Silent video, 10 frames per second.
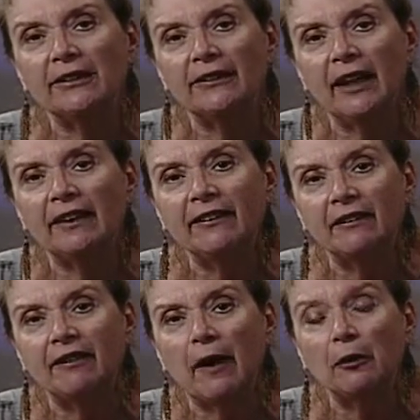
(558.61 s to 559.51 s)
sense
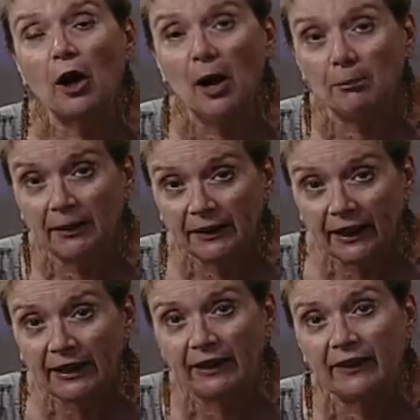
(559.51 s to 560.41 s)
of how
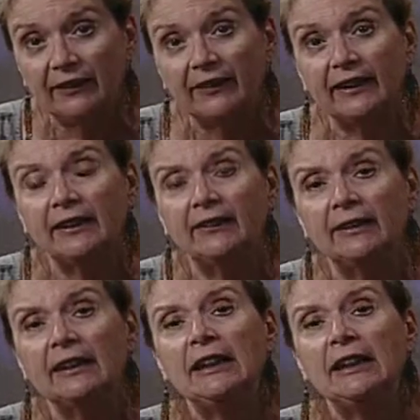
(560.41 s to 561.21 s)
complicated this is